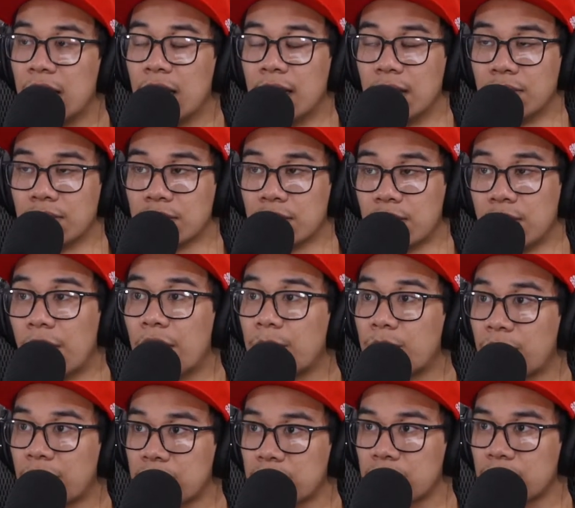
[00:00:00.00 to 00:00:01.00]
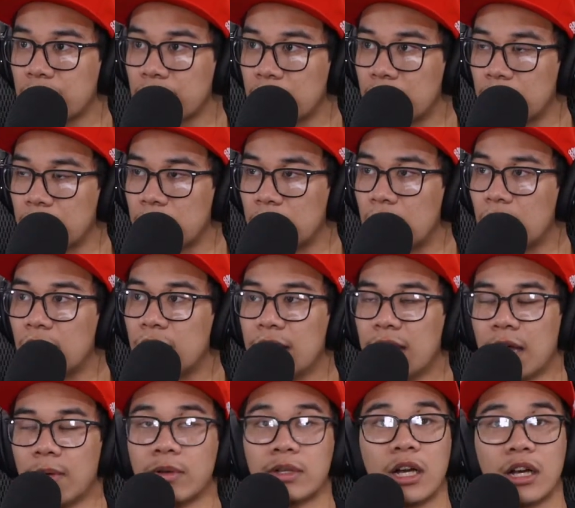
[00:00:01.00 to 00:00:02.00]
And there's a lot of pressure on them, you know?
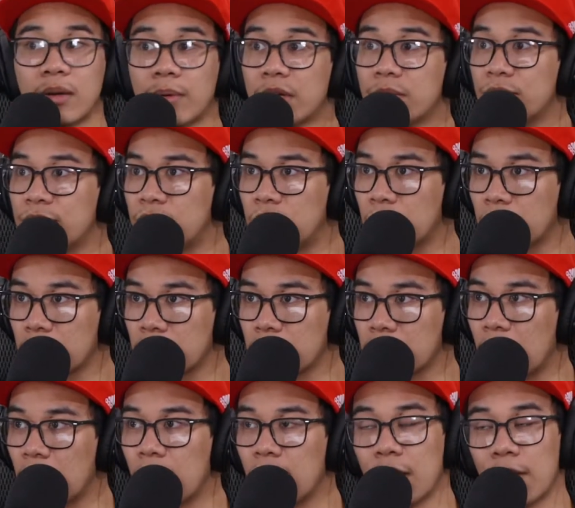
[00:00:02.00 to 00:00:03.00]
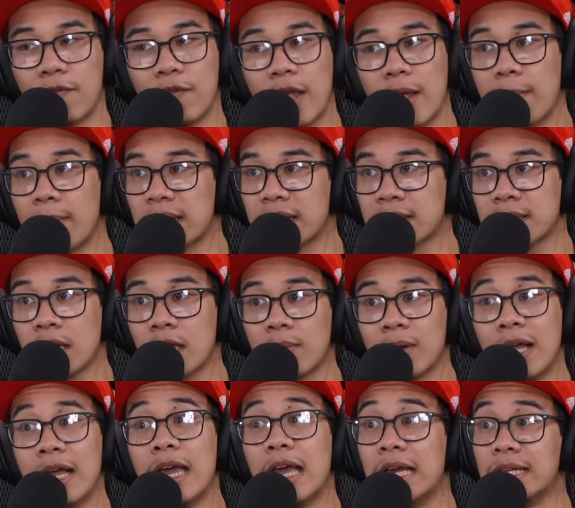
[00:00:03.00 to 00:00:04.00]
And we talked about it before, you know, if they mess up,
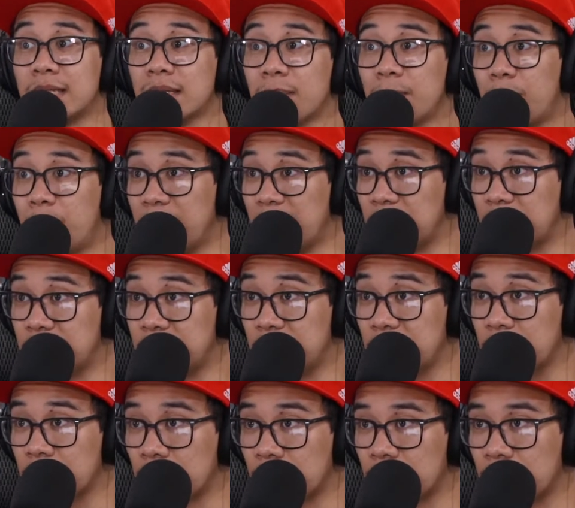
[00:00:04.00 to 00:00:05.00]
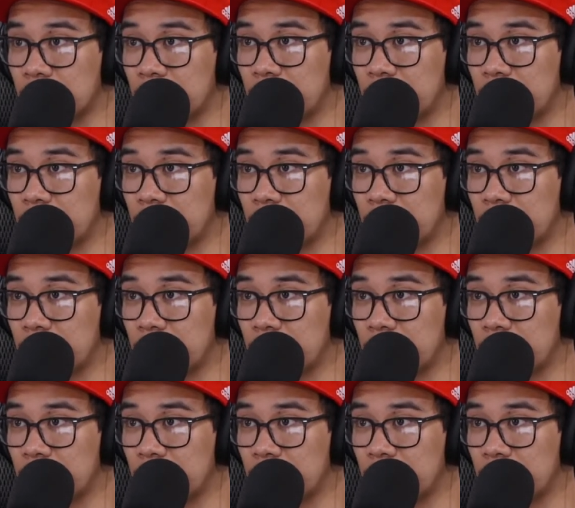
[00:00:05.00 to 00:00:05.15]
it's a big deal.